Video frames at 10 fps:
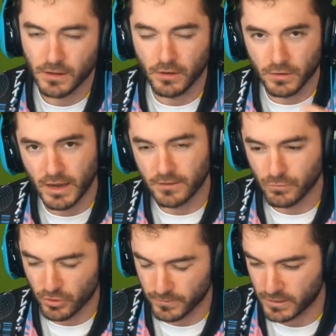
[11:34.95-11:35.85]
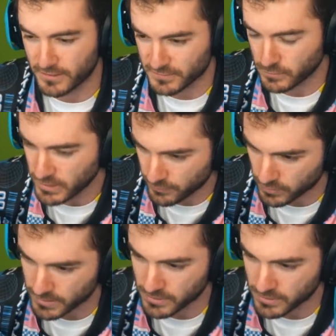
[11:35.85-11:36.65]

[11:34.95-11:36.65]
logo and have more of a custom livery.